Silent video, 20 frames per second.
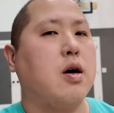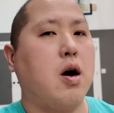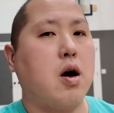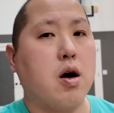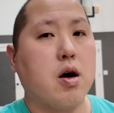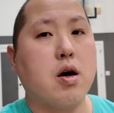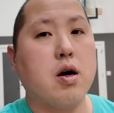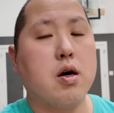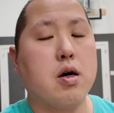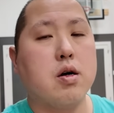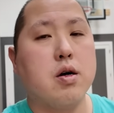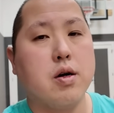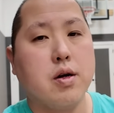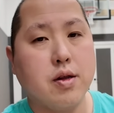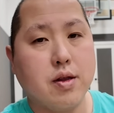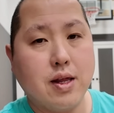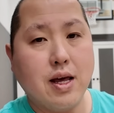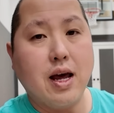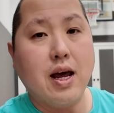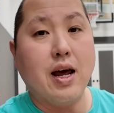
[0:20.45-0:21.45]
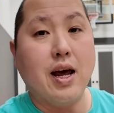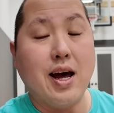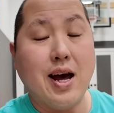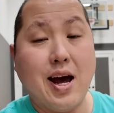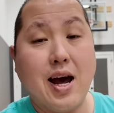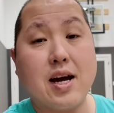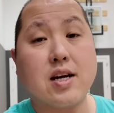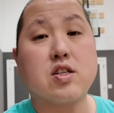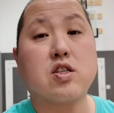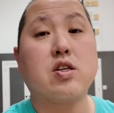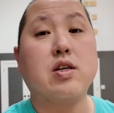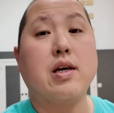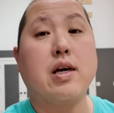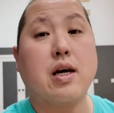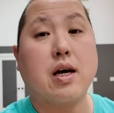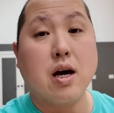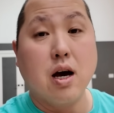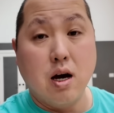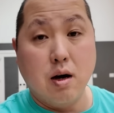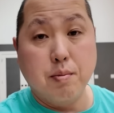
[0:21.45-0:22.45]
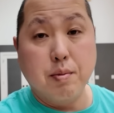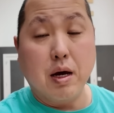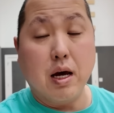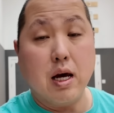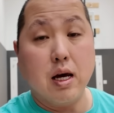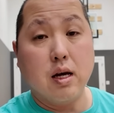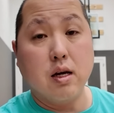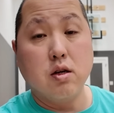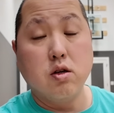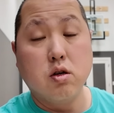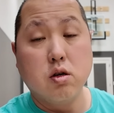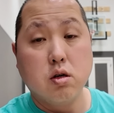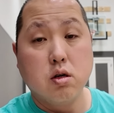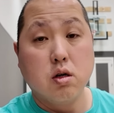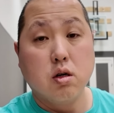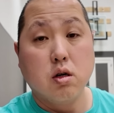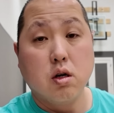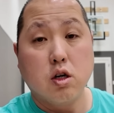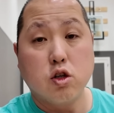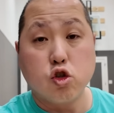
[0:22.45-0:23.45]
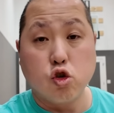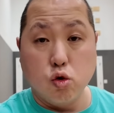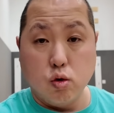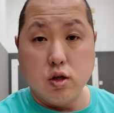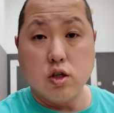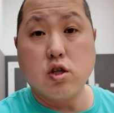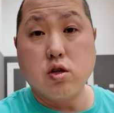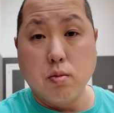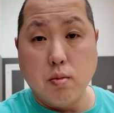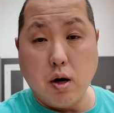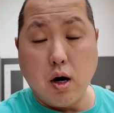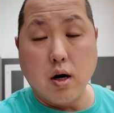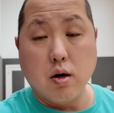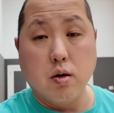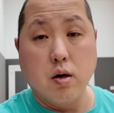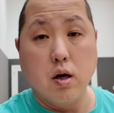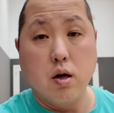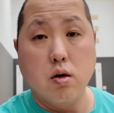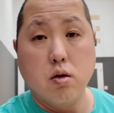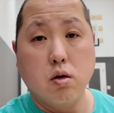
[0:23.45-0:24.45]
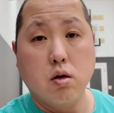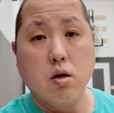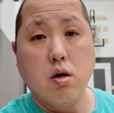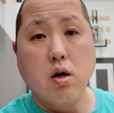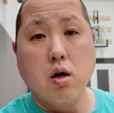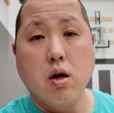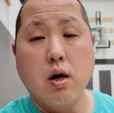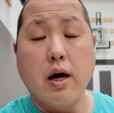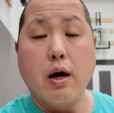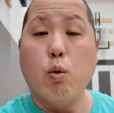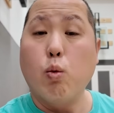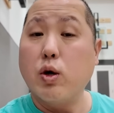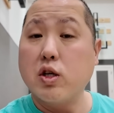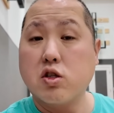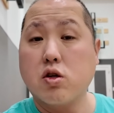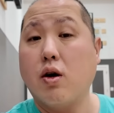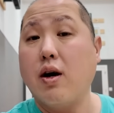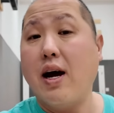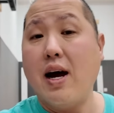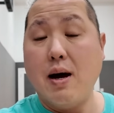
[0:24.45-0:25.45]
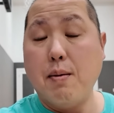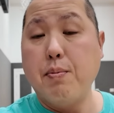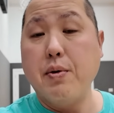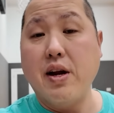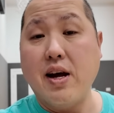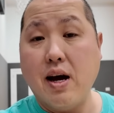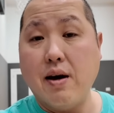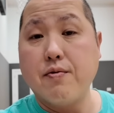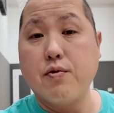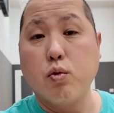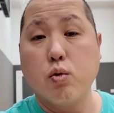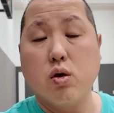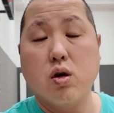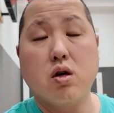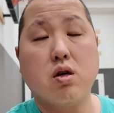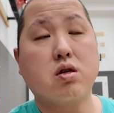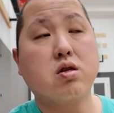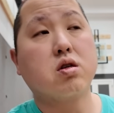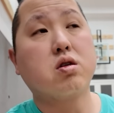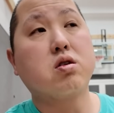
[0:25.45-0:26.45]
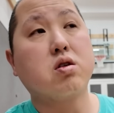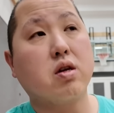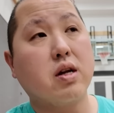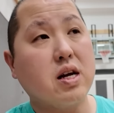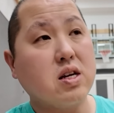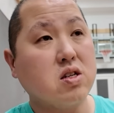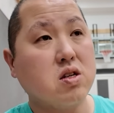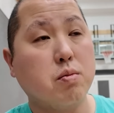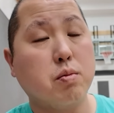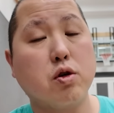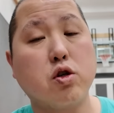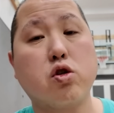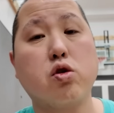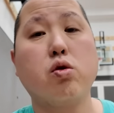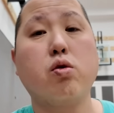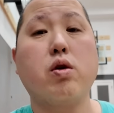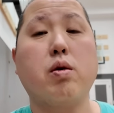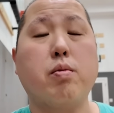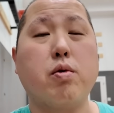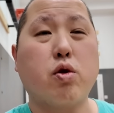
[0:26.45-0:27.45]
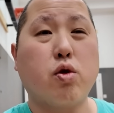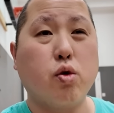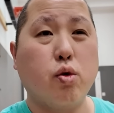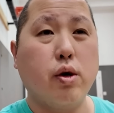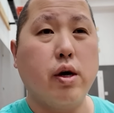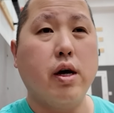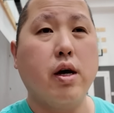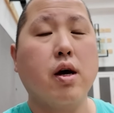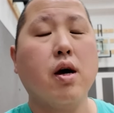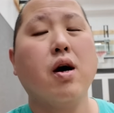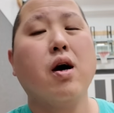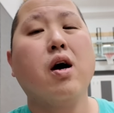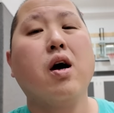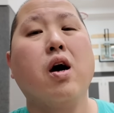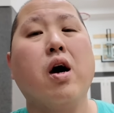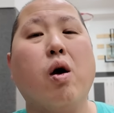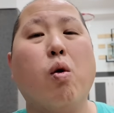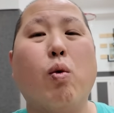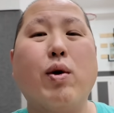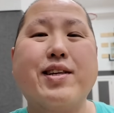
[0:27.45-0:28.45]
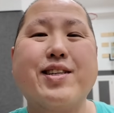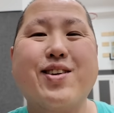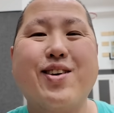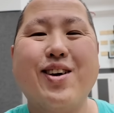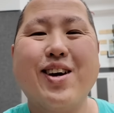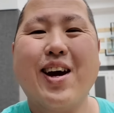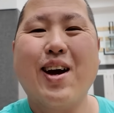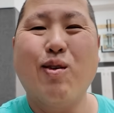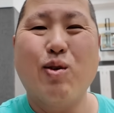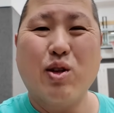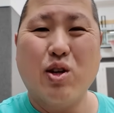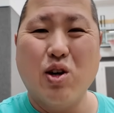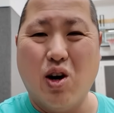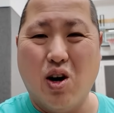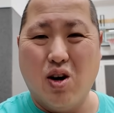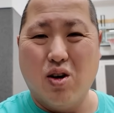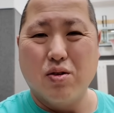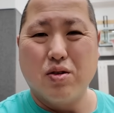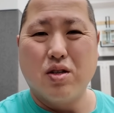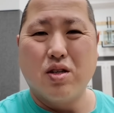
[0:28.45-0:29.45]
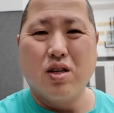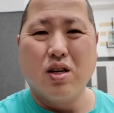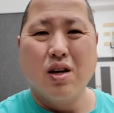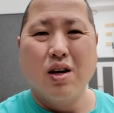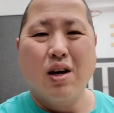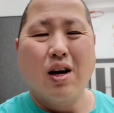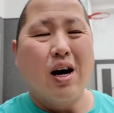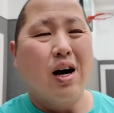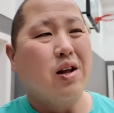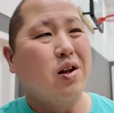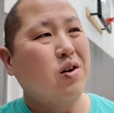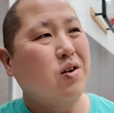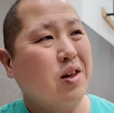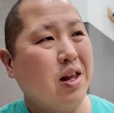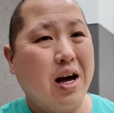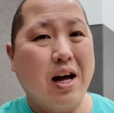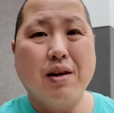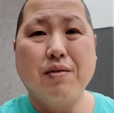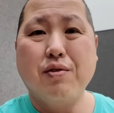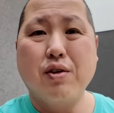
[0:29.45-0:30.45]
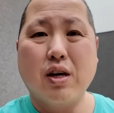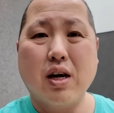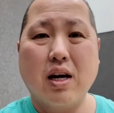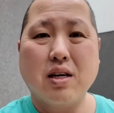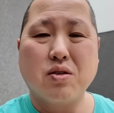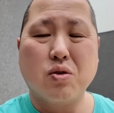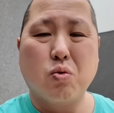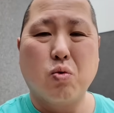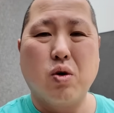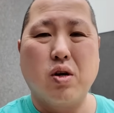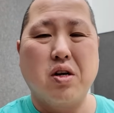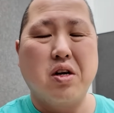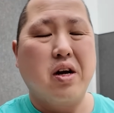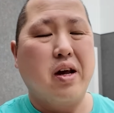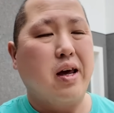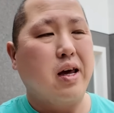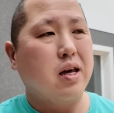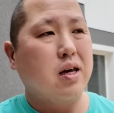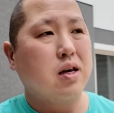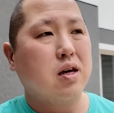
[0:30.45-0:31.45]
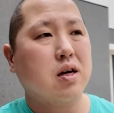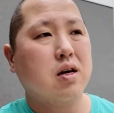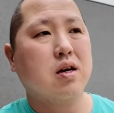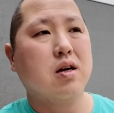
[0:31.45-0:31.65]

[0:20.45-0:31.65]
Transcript: are they actually coming as soon as tomorrow, and what's going to happen afterwards. So that's number two. Number three, what's going on with the alts? I know a lot of you guys are wondering,